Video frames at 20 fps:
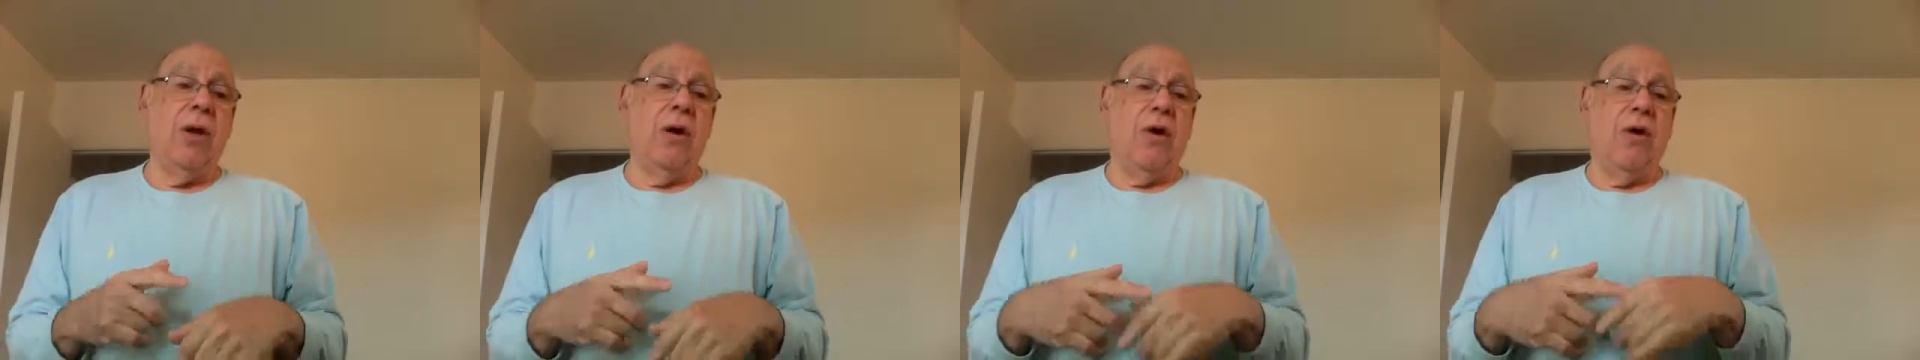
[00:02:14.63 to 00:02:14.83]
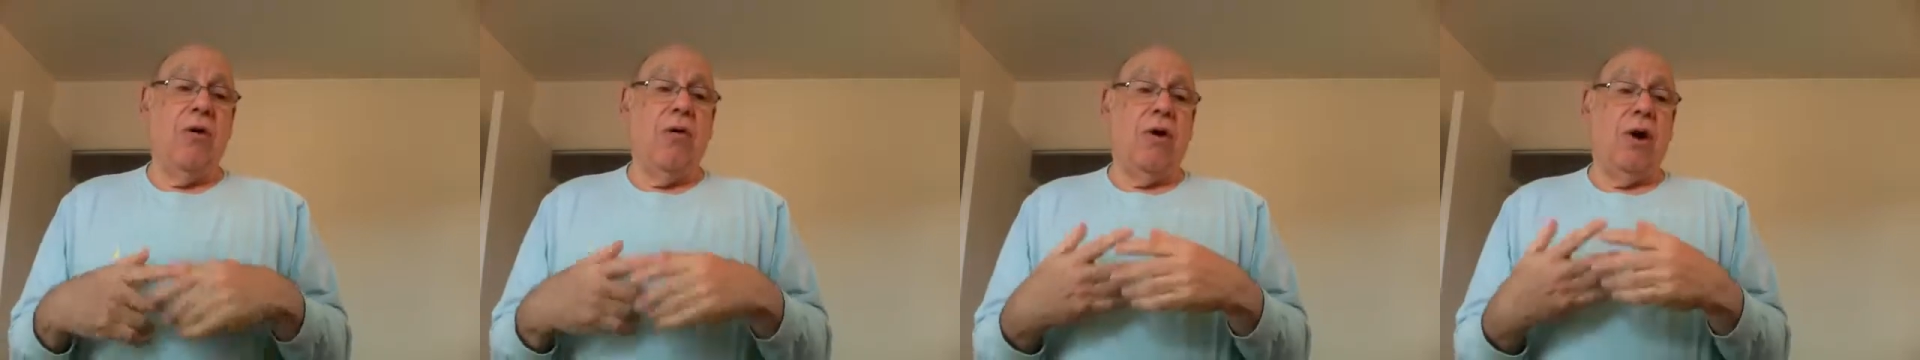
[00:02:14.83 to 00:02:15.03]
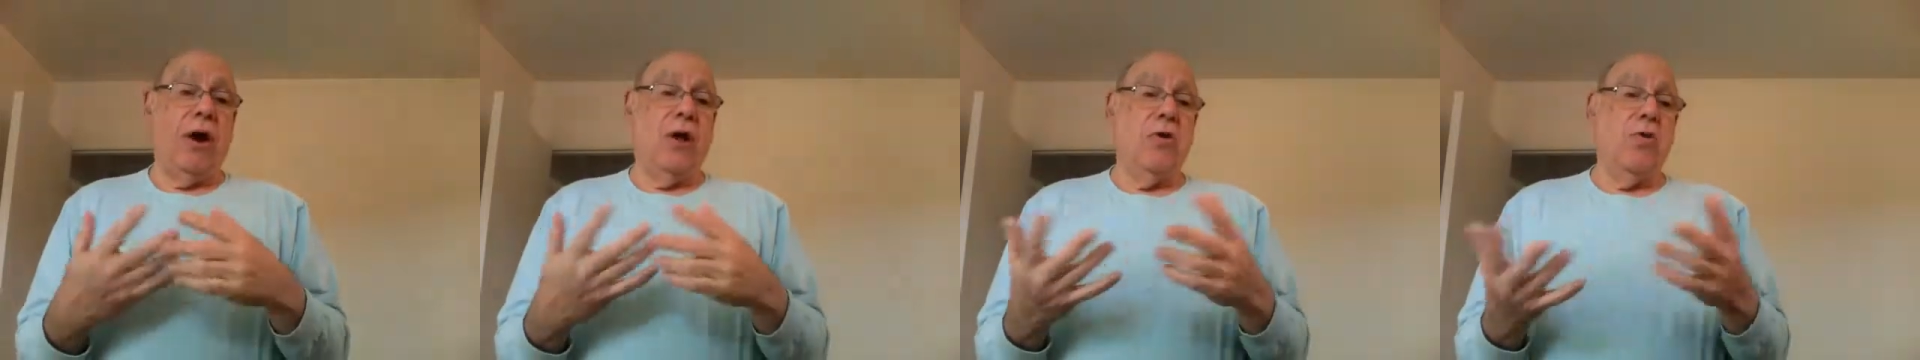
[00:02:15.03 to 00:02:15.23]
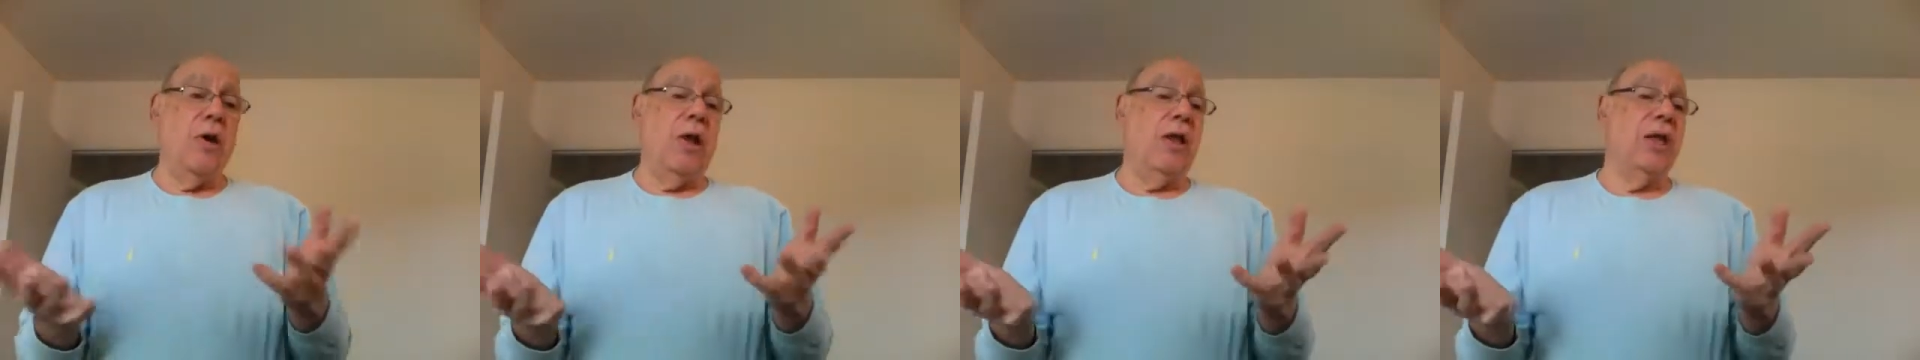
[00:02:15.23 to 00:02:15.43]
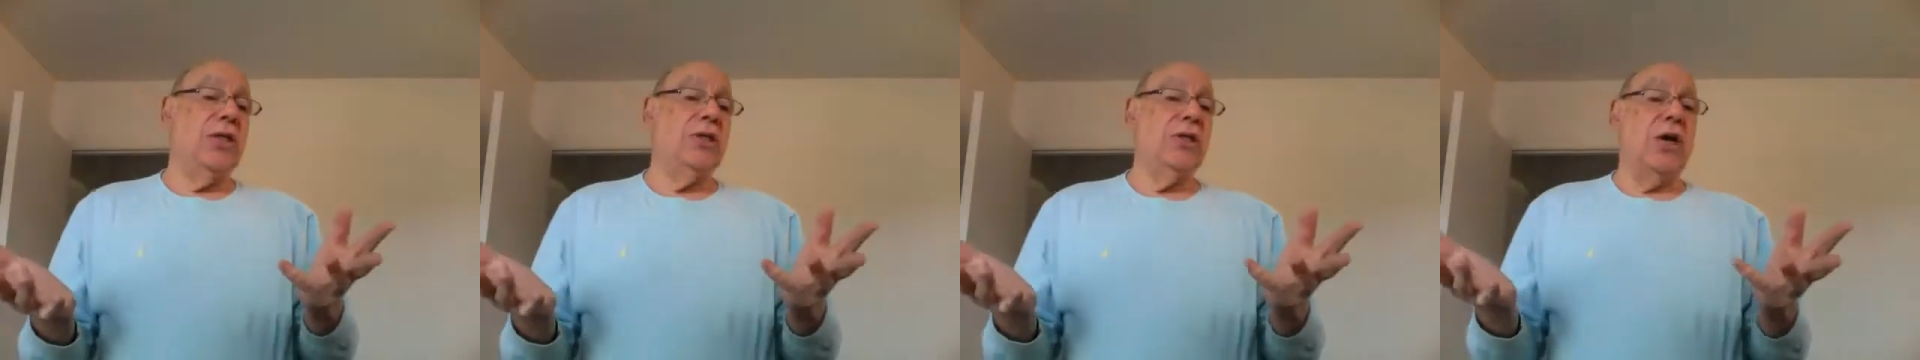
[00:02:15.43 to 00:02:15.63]

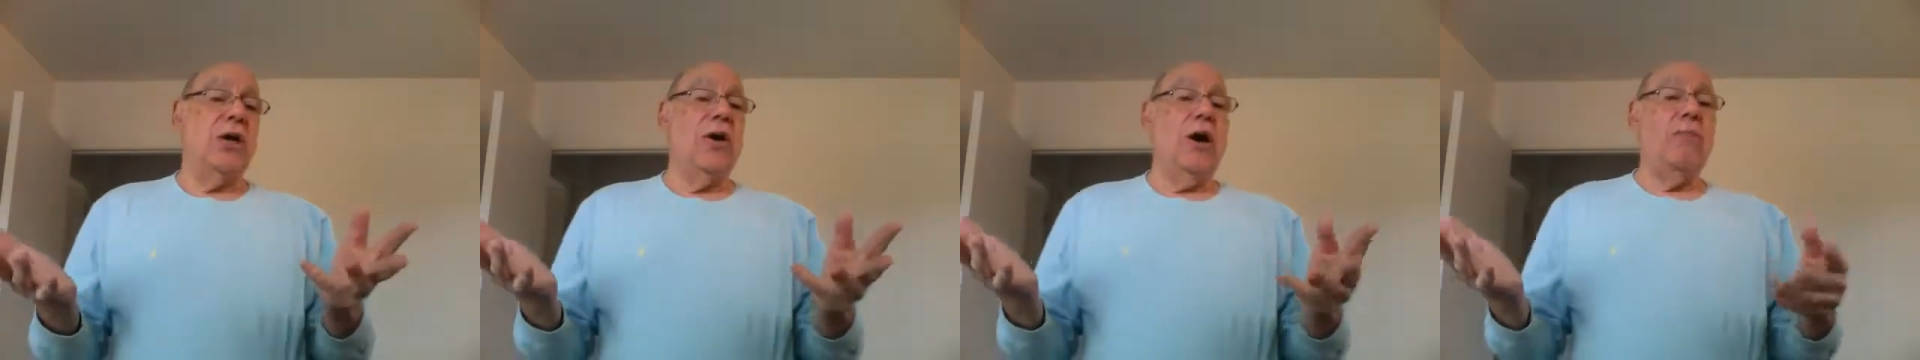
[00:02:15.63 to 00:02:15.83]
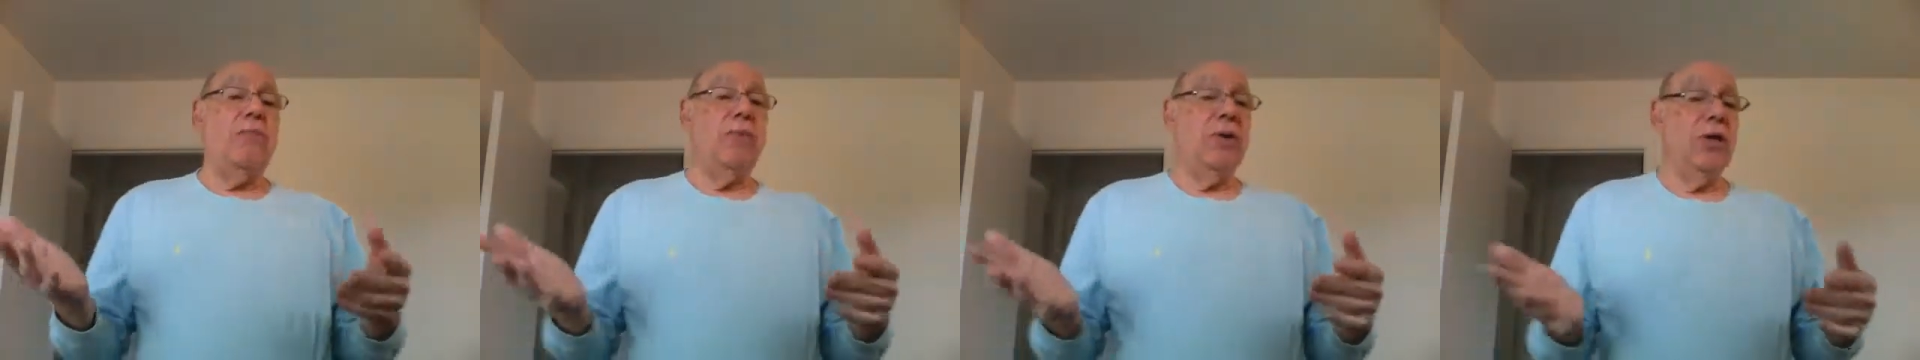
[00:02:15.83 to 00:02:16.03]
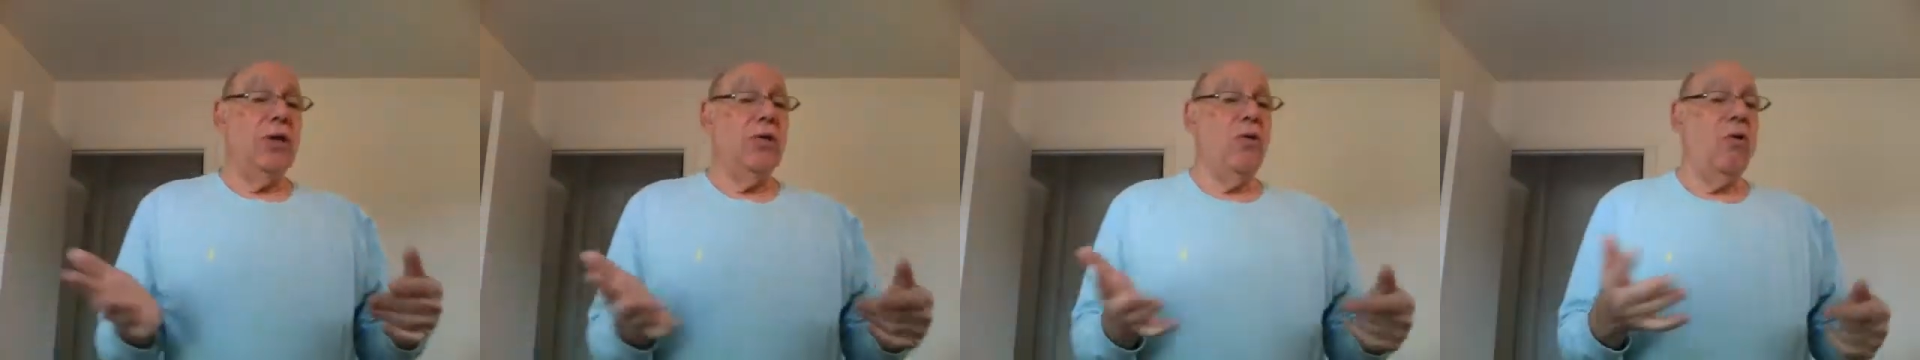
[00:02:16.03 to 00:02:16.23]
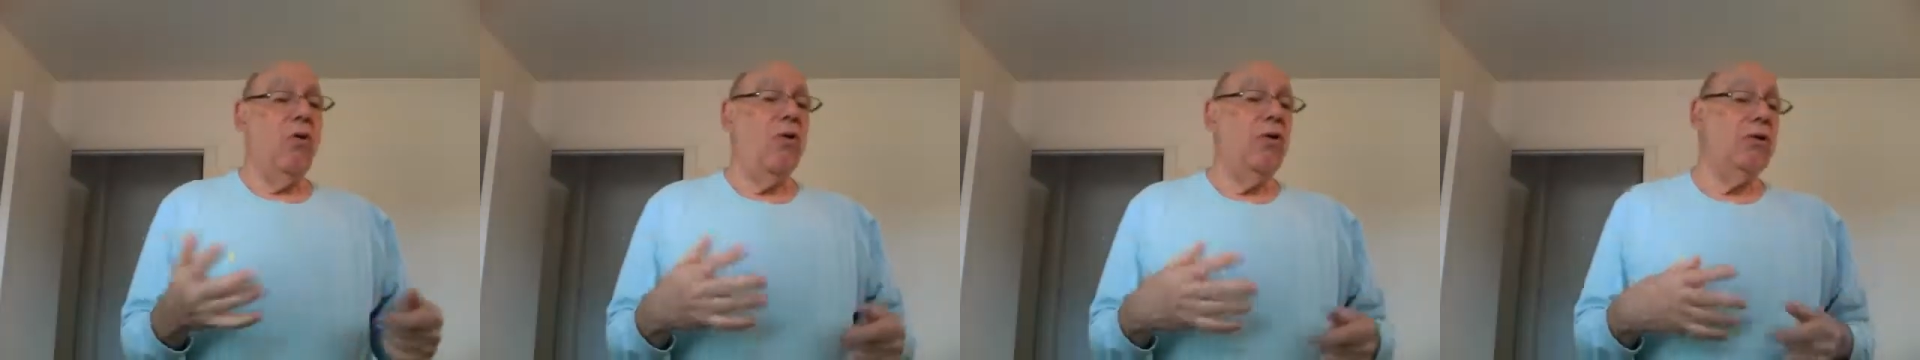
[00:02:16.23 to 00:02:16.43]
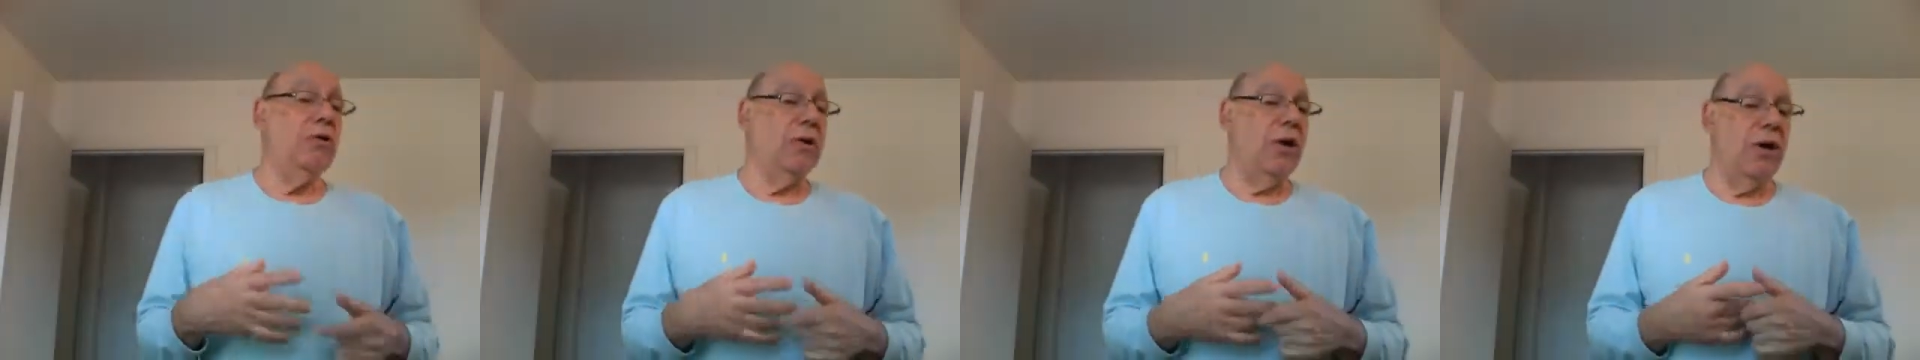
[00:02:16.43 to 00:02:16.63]
IUL, is a company
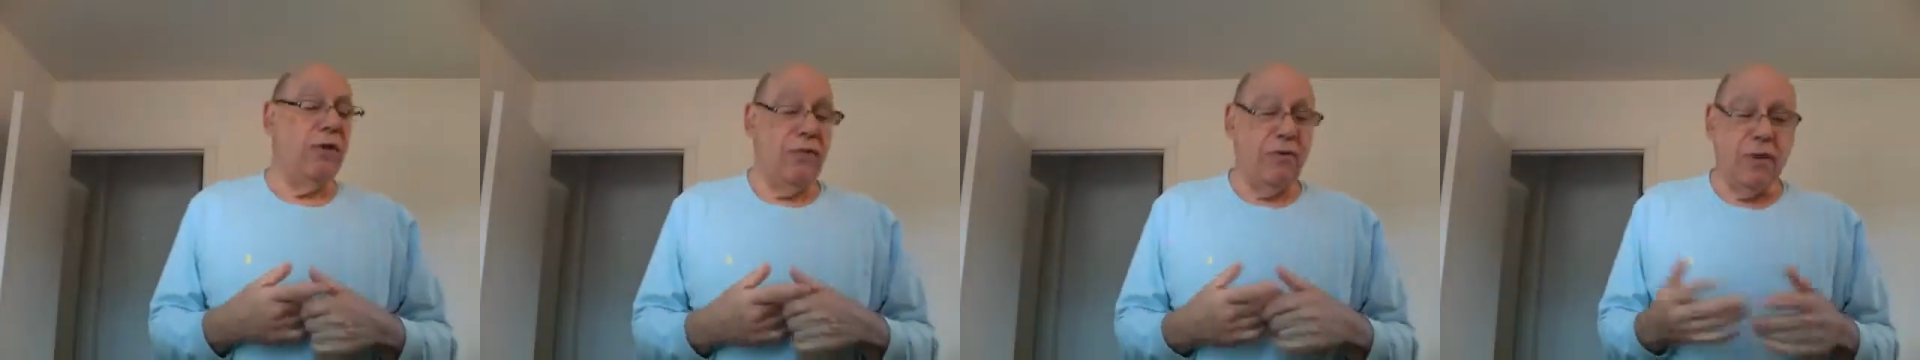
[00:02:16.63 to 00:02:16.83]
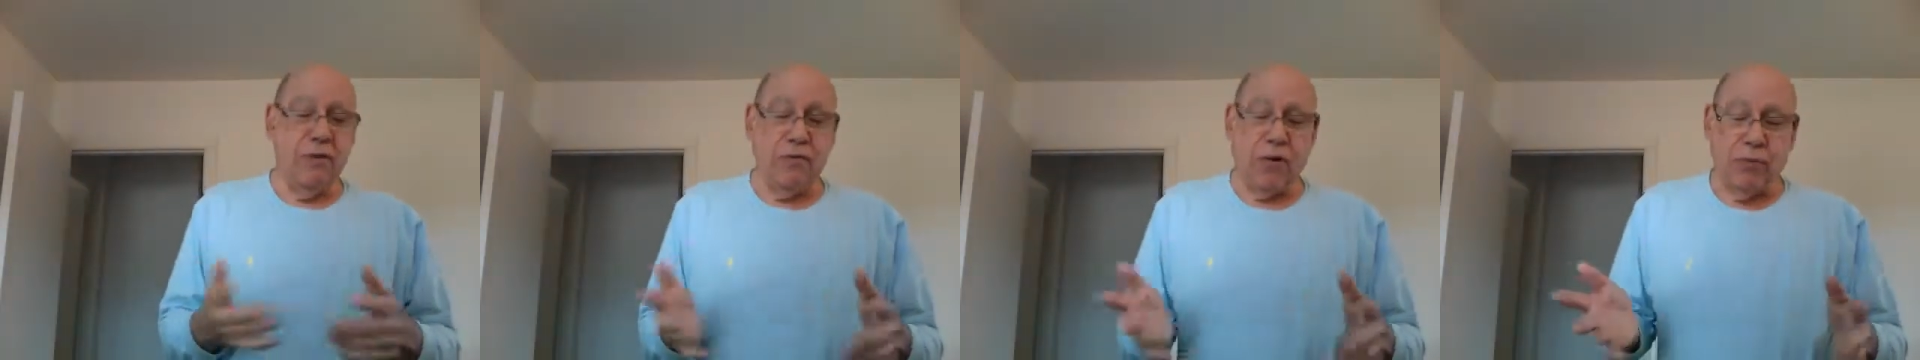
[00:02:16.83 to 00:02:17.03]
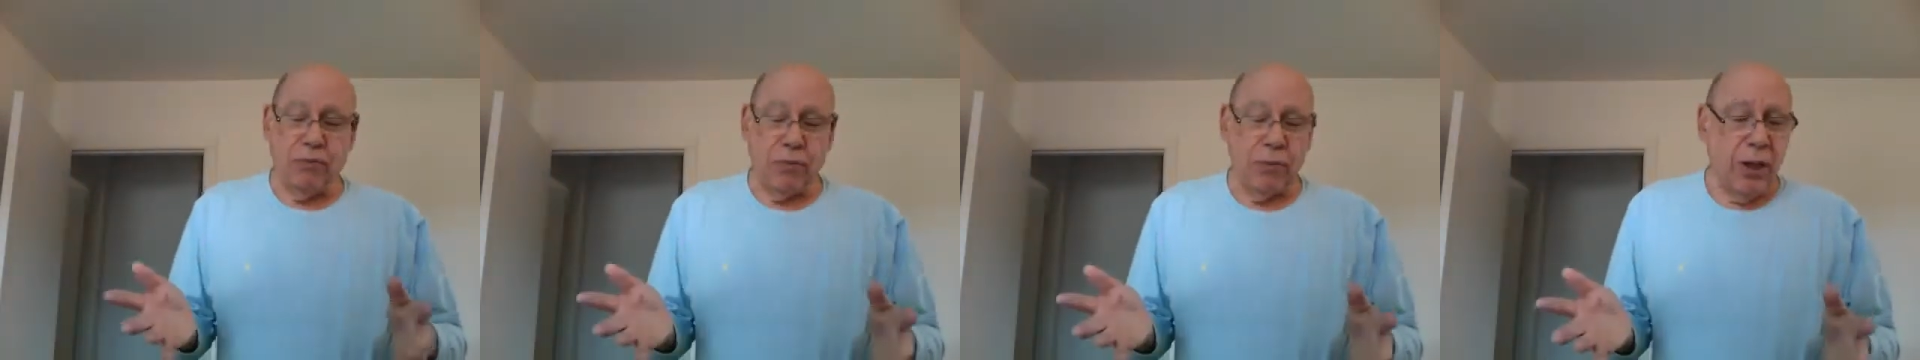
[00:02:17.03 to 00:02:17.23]
called Aviva.